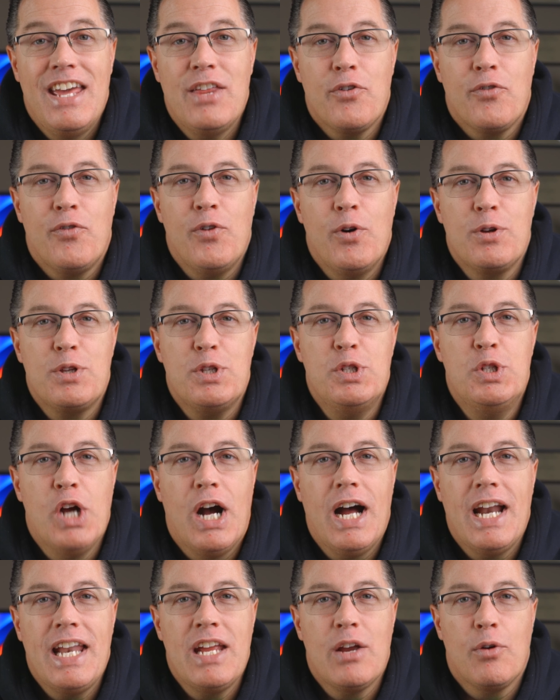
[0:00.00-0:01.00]
Hey there folks,
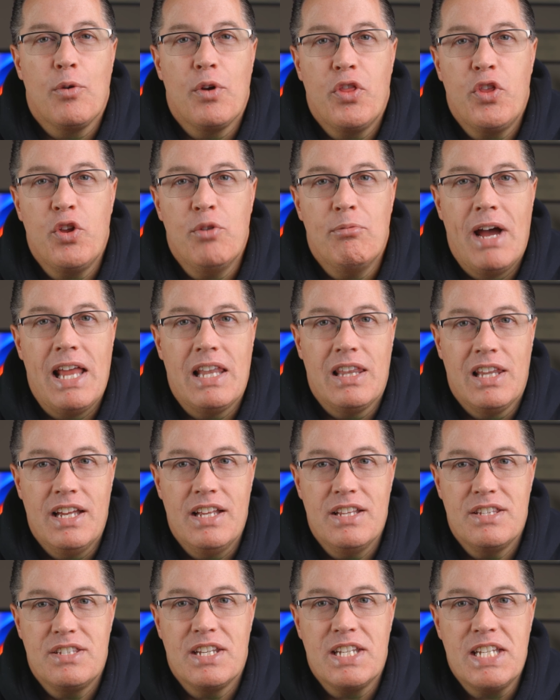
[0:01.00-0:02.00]
John here with Through My
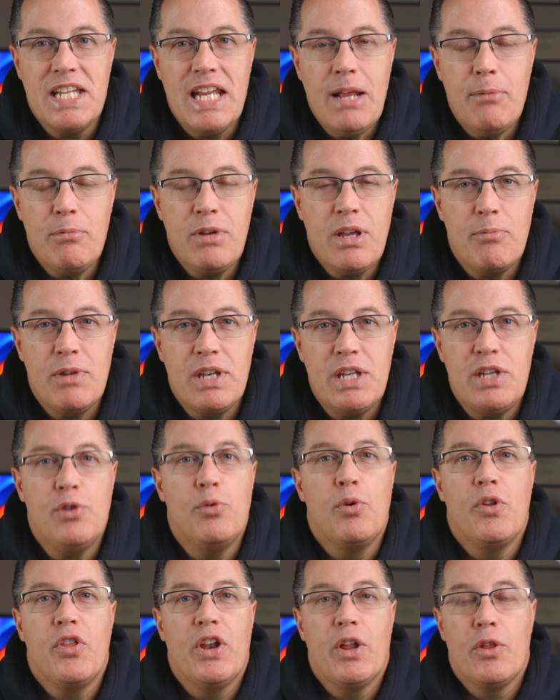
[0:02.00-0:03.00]
Lens, and today I'm coming to
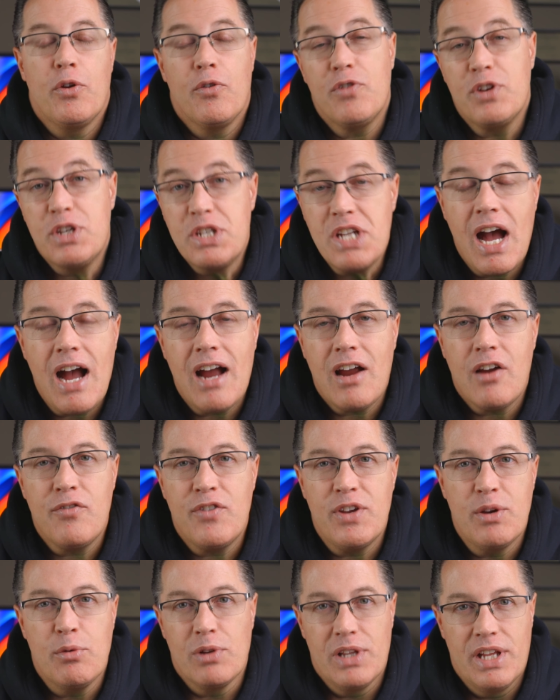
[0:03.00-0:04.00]
you with another
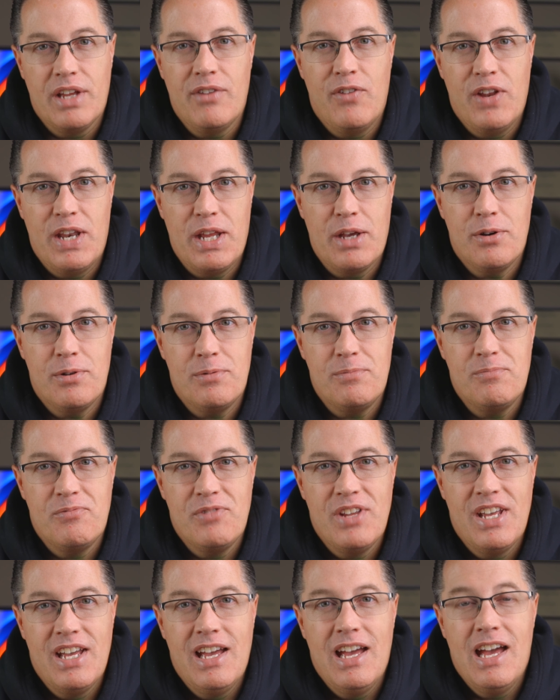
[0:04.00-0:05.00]
photography related video.
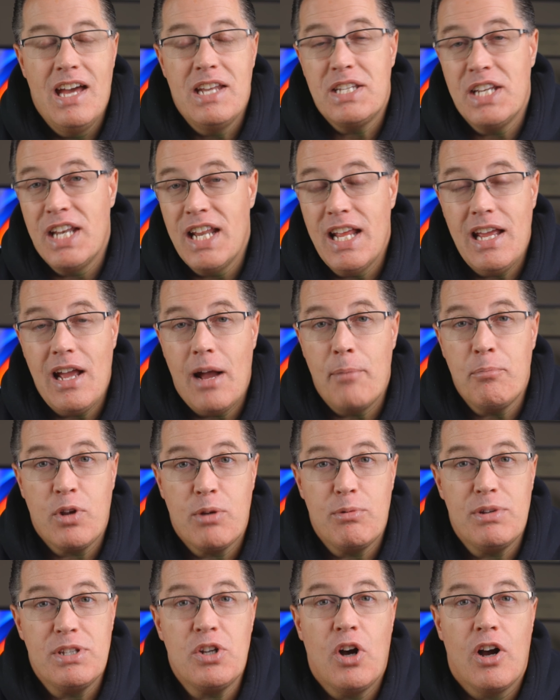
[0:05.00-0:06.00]
Today I'm going
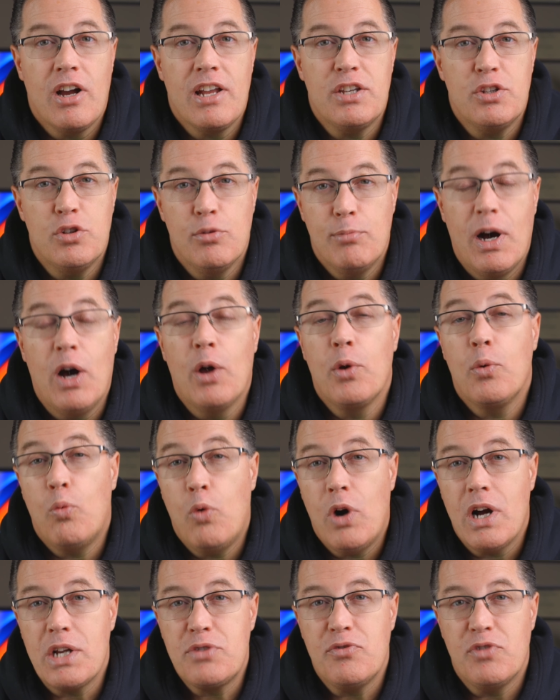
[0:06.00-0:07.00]
to be talking to you about
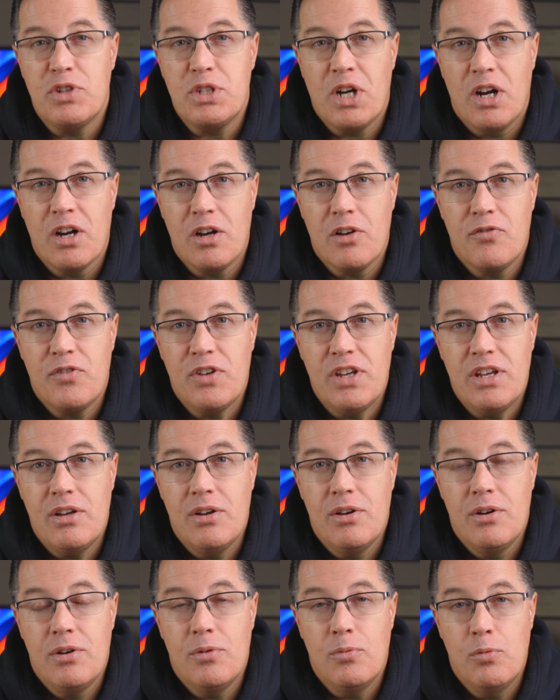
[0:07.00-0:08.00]
watch photography,
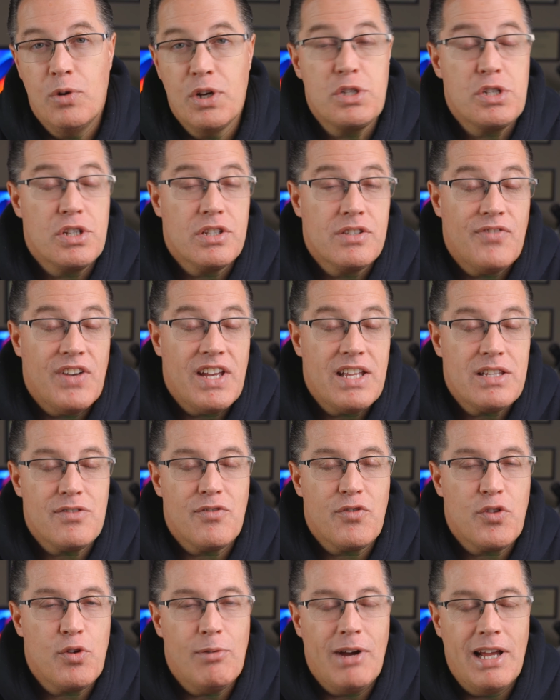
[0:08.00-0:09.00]
which as fans
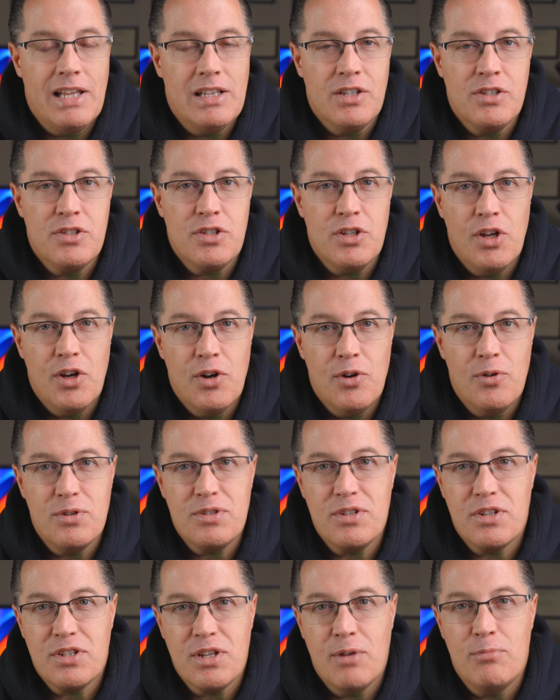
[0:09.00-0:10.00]
of Through My Lens know
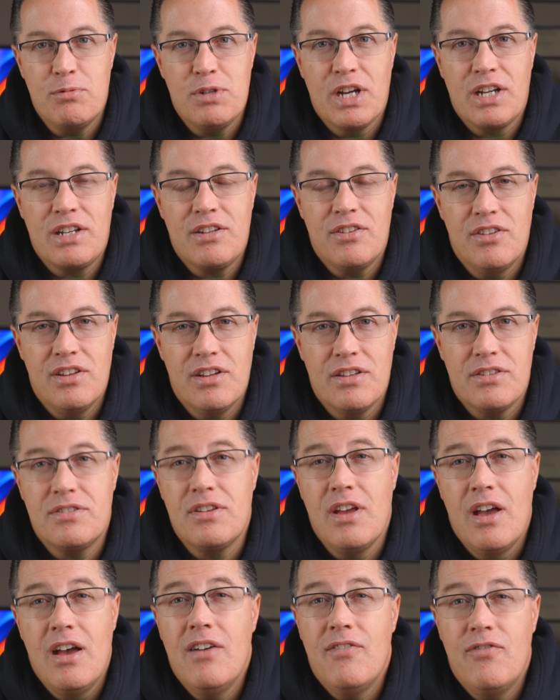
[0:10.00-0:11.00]
is a subject
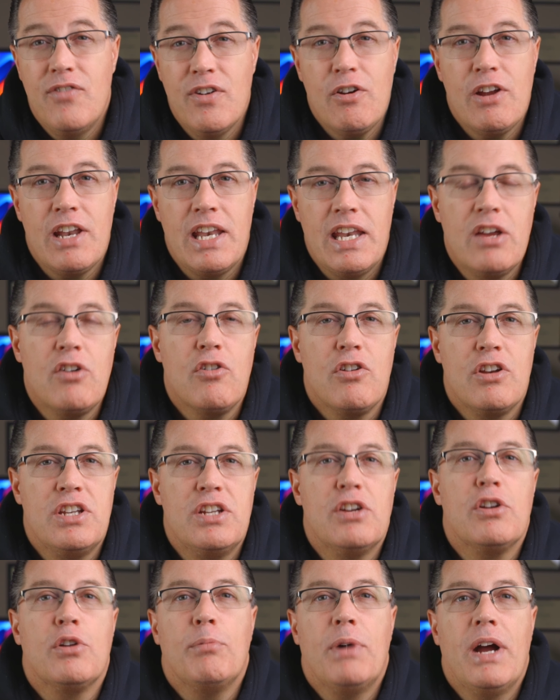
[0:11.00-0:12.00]
that's very near and
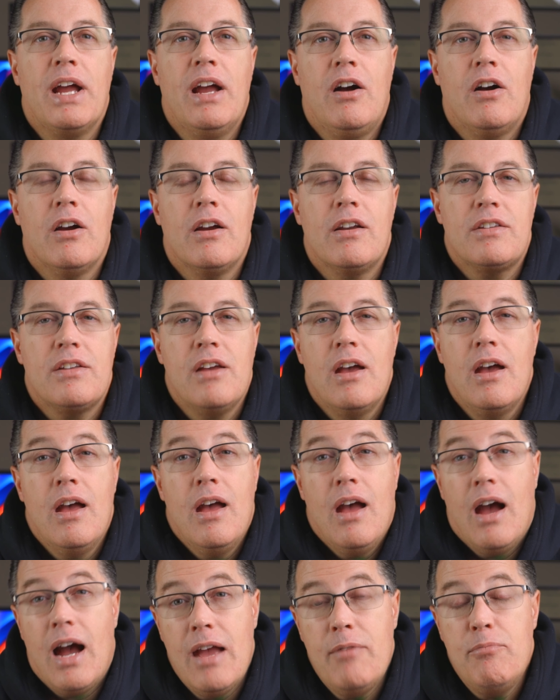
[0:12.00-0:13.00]
dear to my heart.
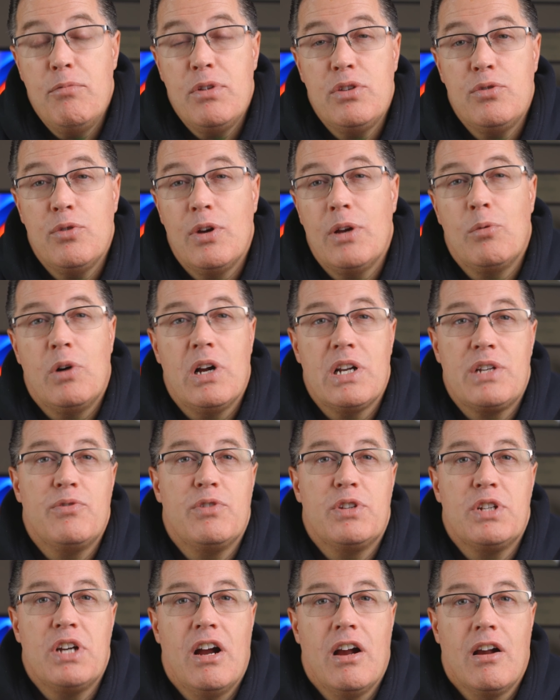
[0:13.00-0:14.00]
I've been doing watch
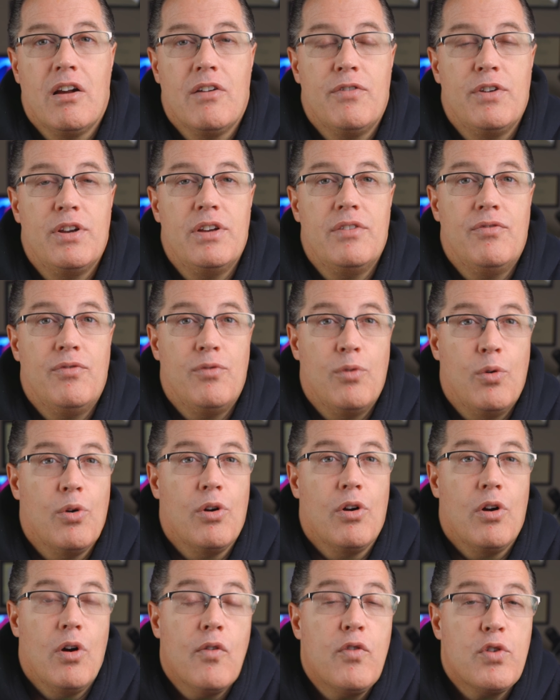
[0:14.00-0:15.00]
photography
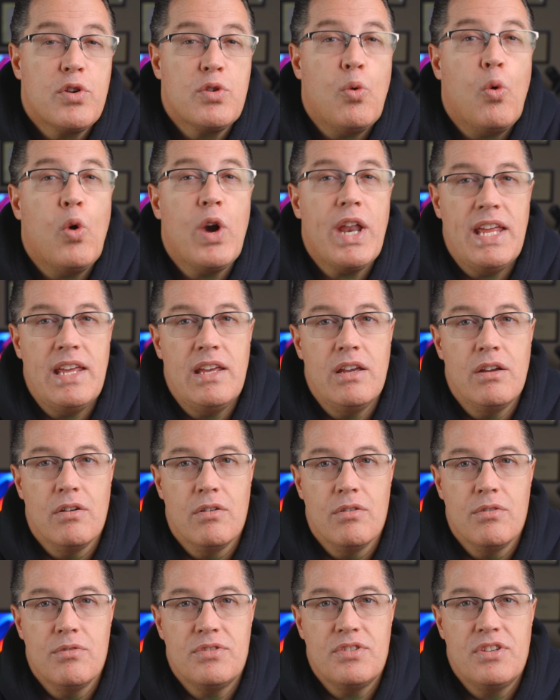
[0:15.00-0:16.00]
for over 20
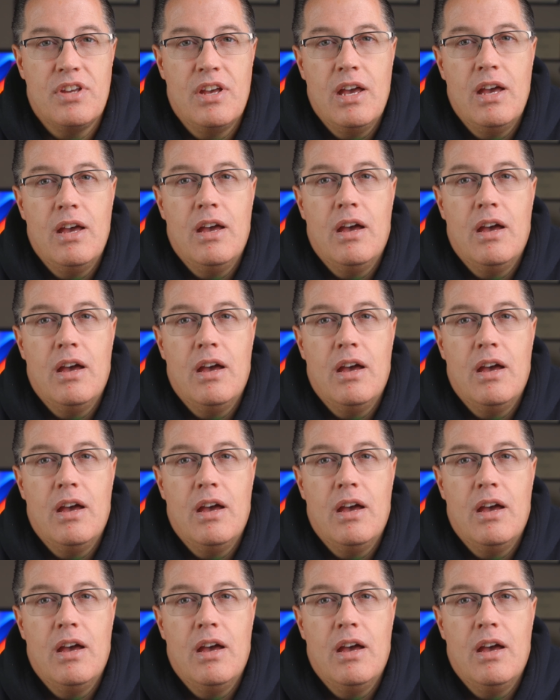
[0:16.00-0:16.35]
years.